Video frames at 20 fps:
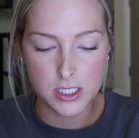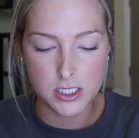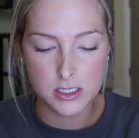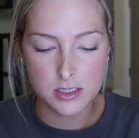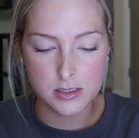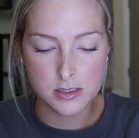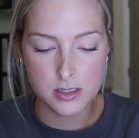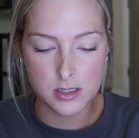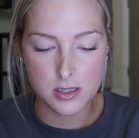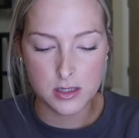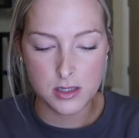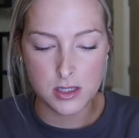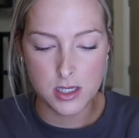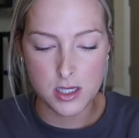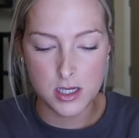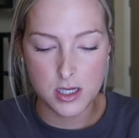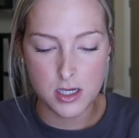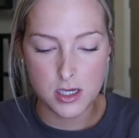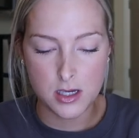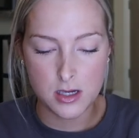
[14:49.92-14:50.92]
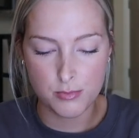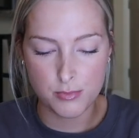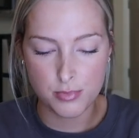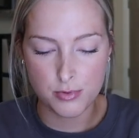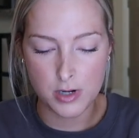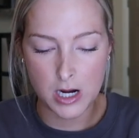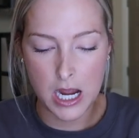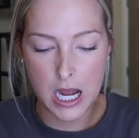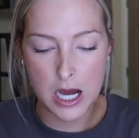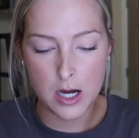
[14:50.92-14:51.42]
is the
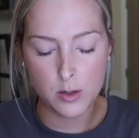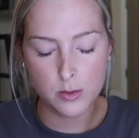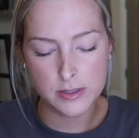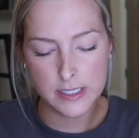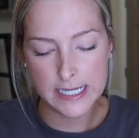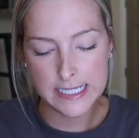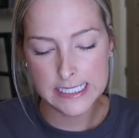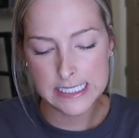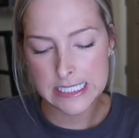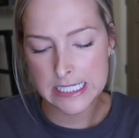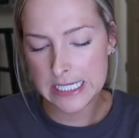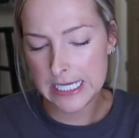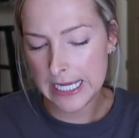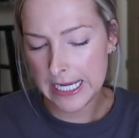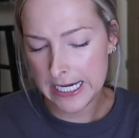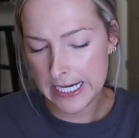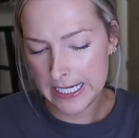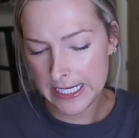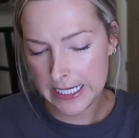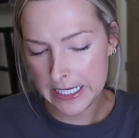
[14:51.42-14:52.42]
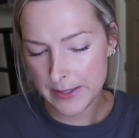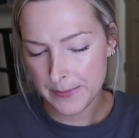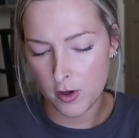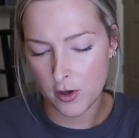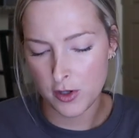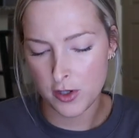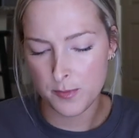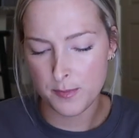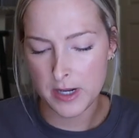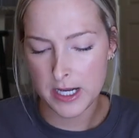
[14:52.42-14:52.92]
Brow 1980
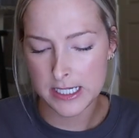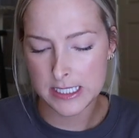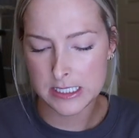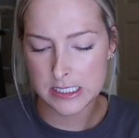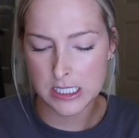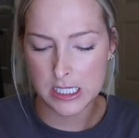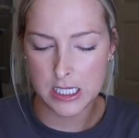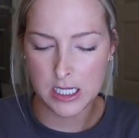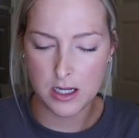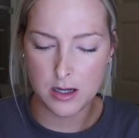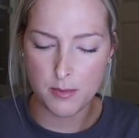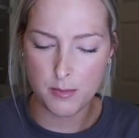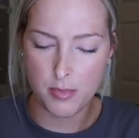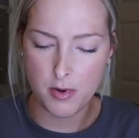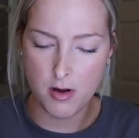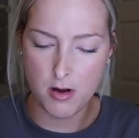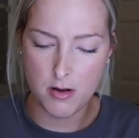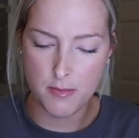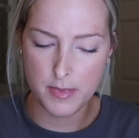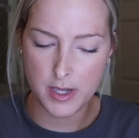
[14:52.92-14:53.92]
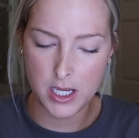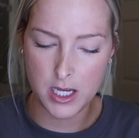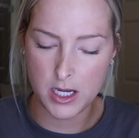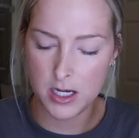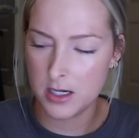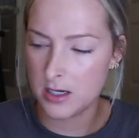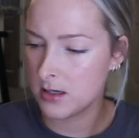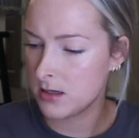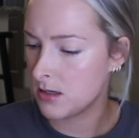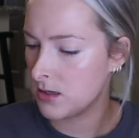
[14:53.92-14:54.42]
Volumizing
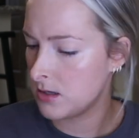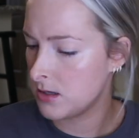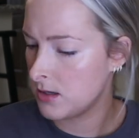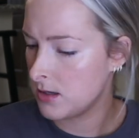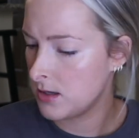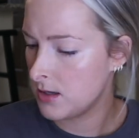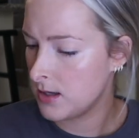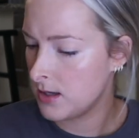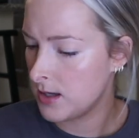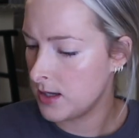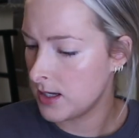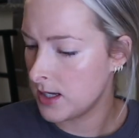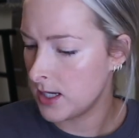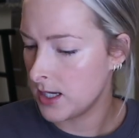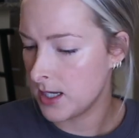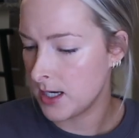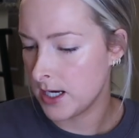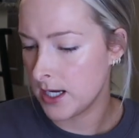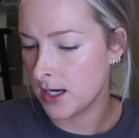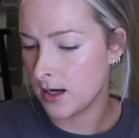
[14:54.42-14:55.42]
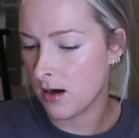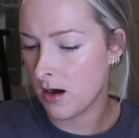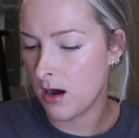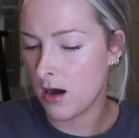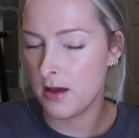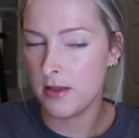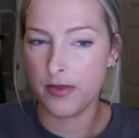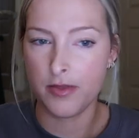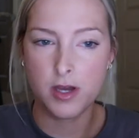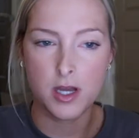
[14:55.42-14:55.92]
Pomade. And I
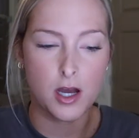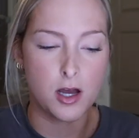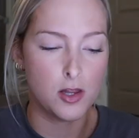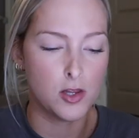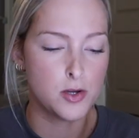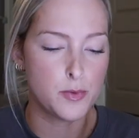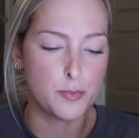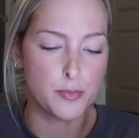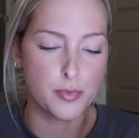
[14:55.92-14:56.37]
got the color